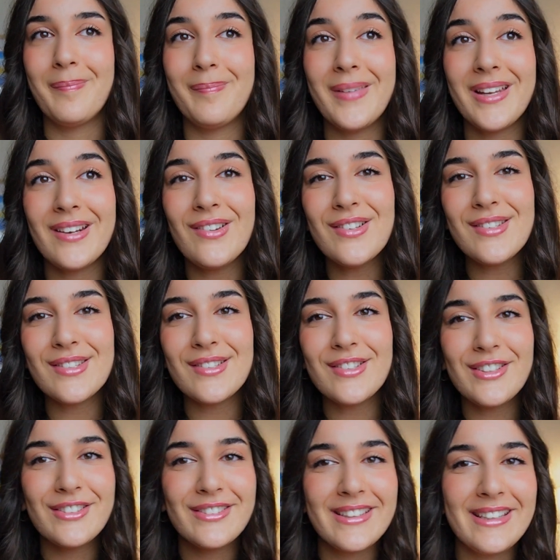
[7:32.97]
But also
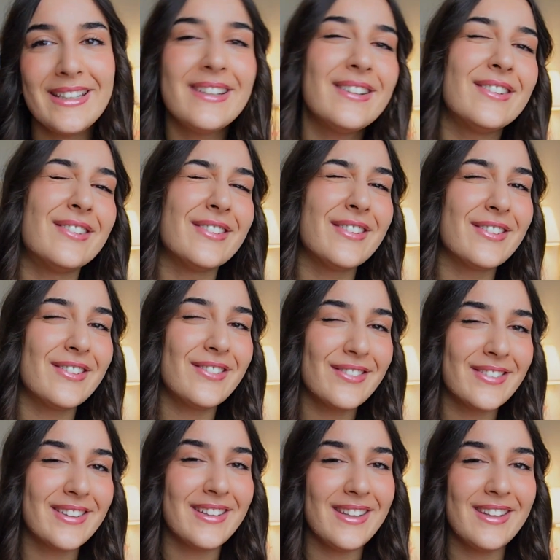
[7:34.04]
your ego, you
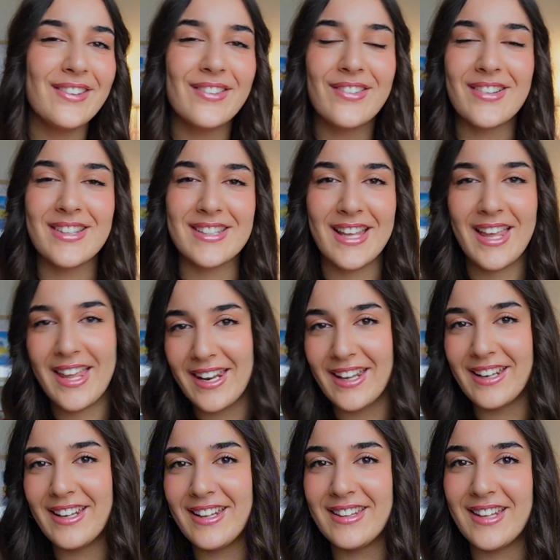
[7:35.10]
know, the ego is
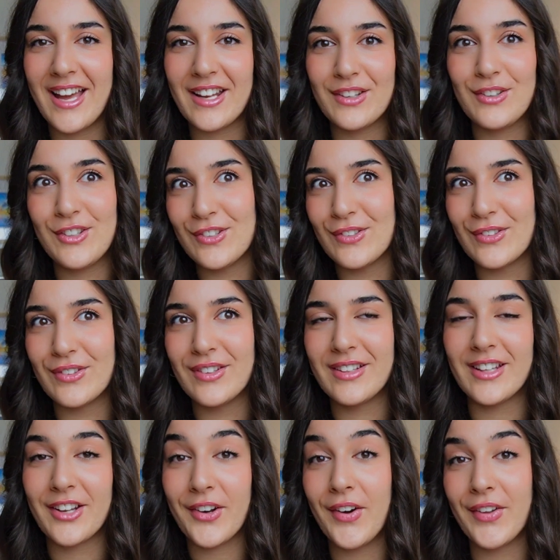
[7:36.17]
hidden in that you,
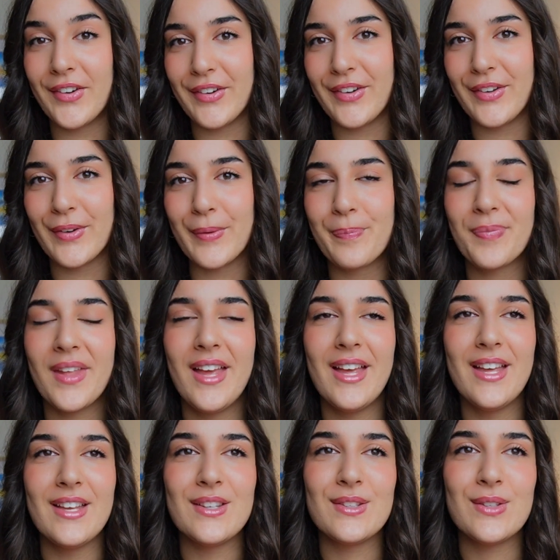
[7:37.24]
in that other you.
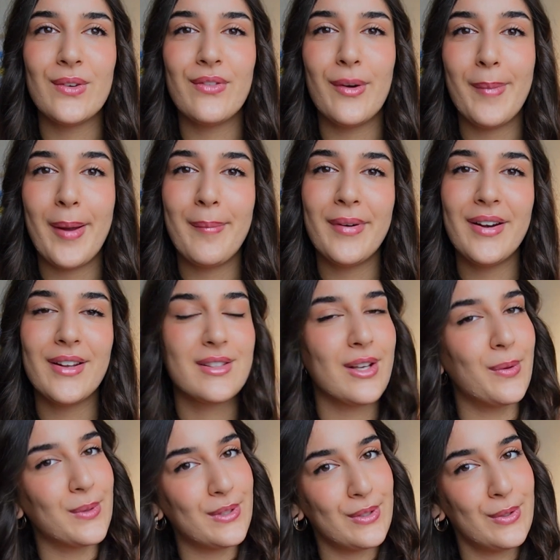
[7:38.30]
So remember,
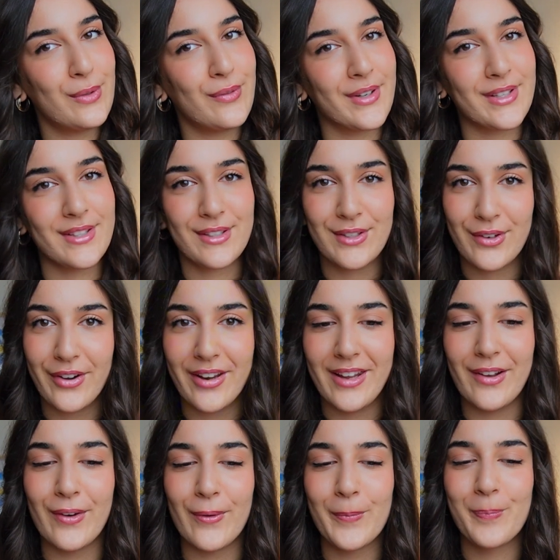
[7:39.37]
it's always you versus your
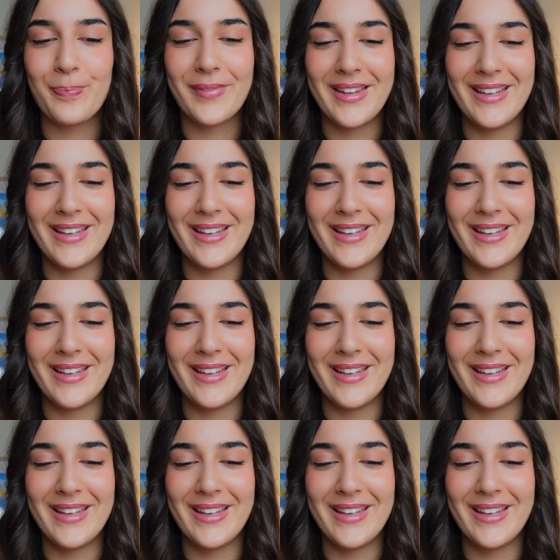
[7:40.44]
ego.